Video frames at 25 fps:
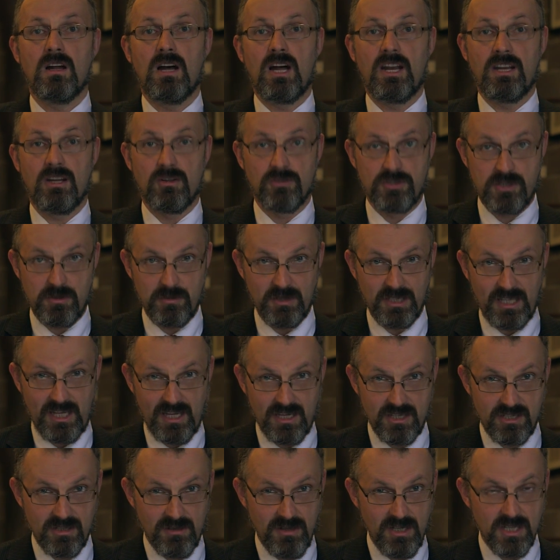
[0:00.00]
and ultimately
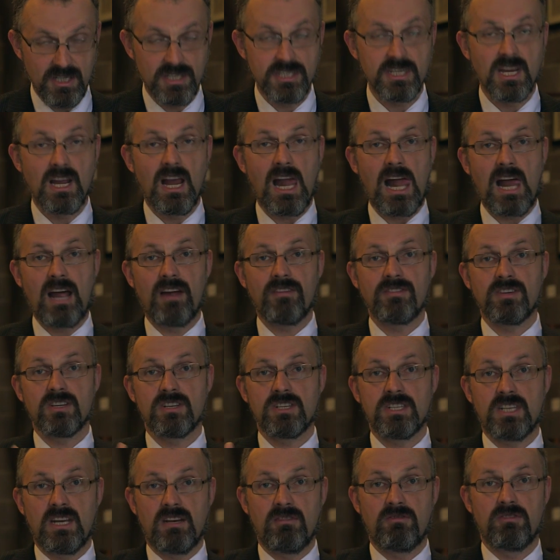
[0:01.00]
into us after
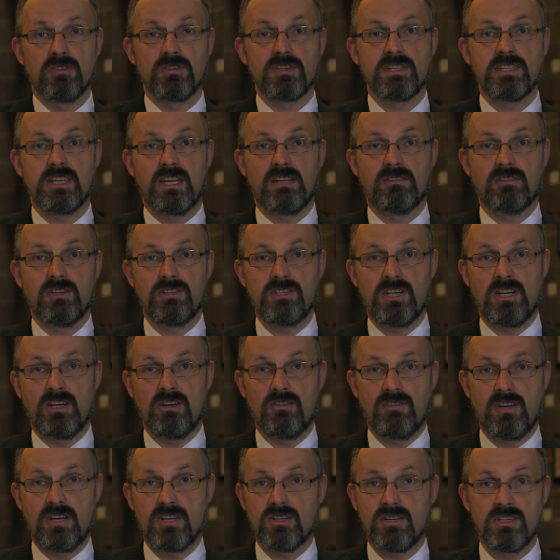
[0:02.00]
several stellar
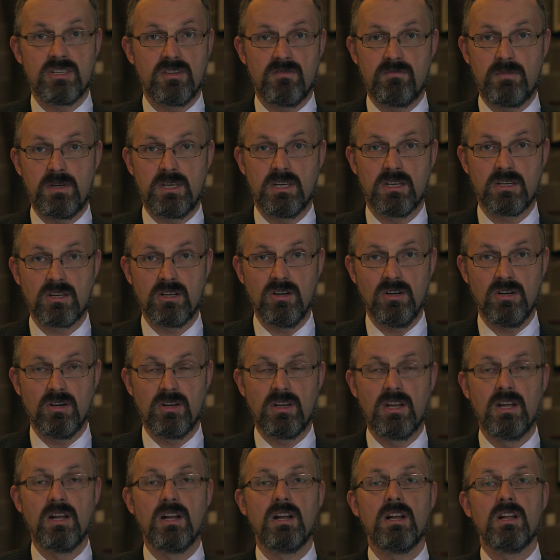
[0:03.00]
generations have been and
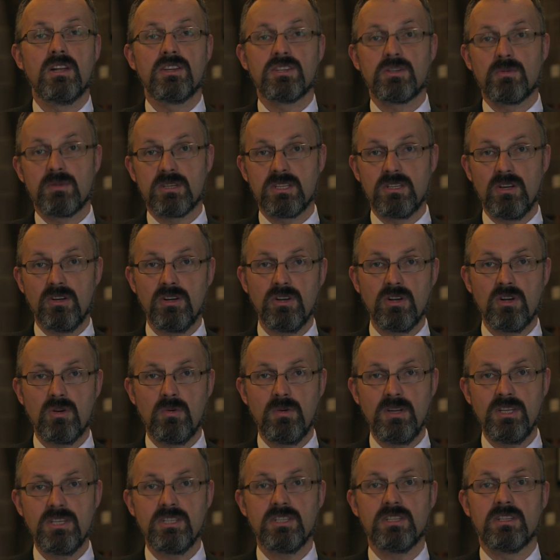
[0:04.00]
gone. So it's not a
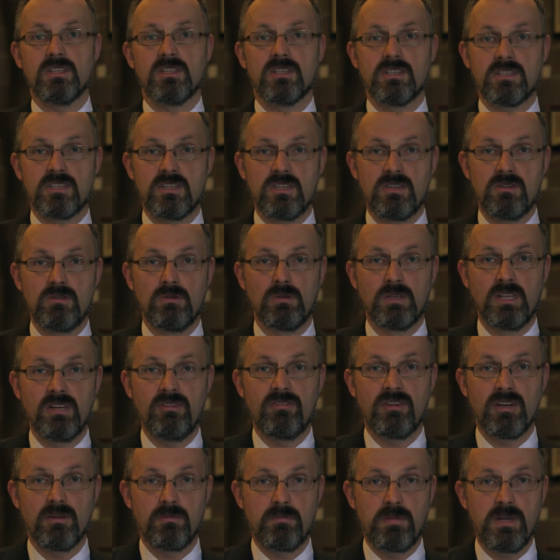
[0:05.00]
coincidence that you
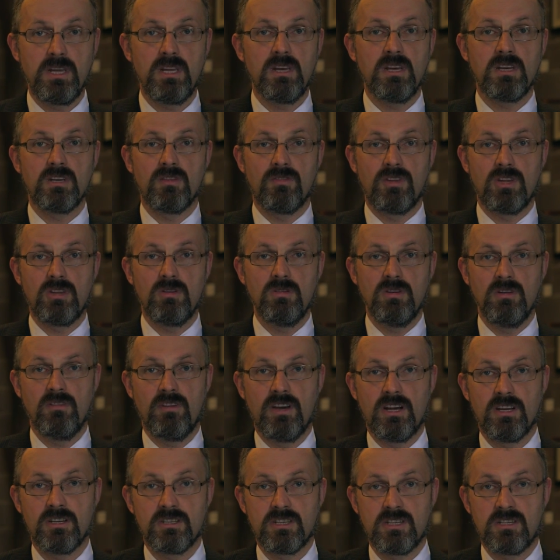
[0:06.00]
live at a period of the
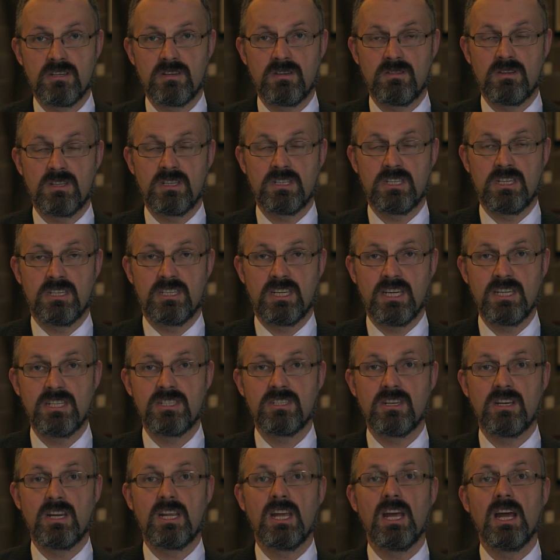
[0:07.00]
universe's
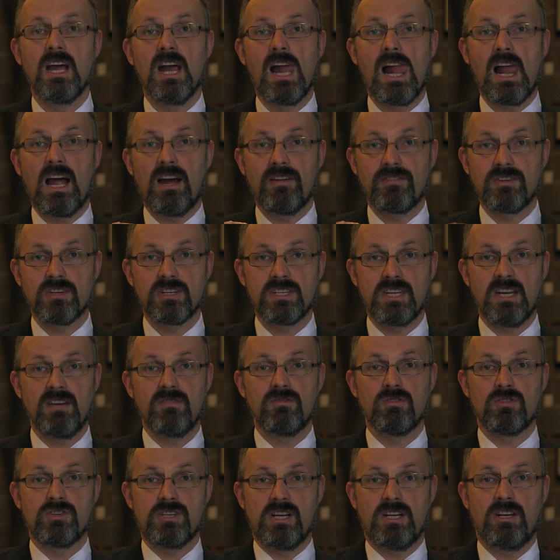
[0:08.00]
history after
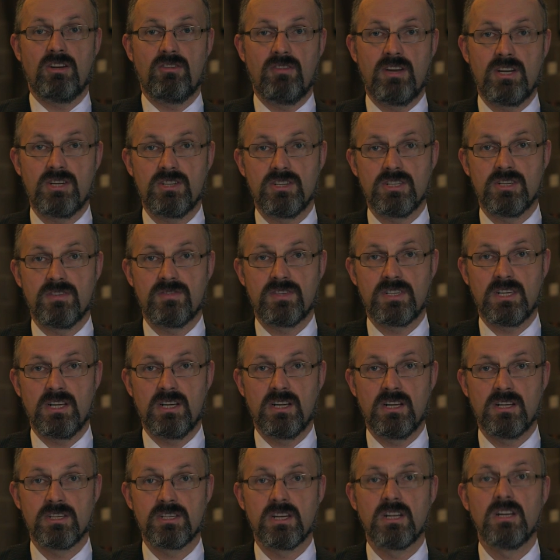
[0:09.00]
several generations of
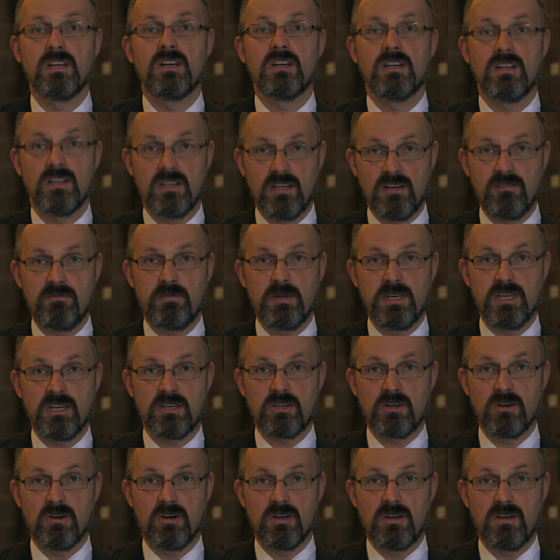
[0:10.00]
stars have been
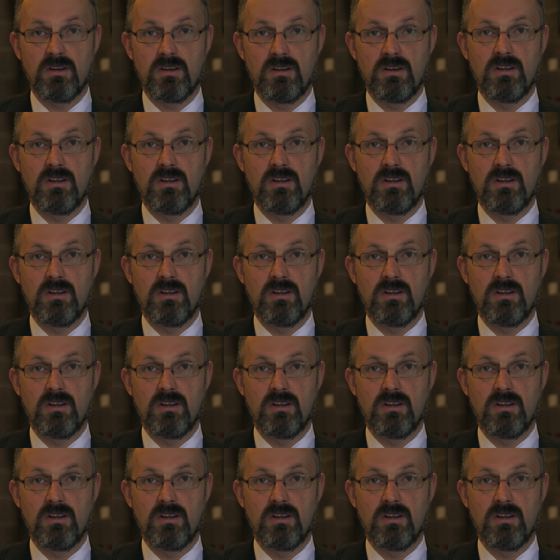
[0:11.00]
and gone.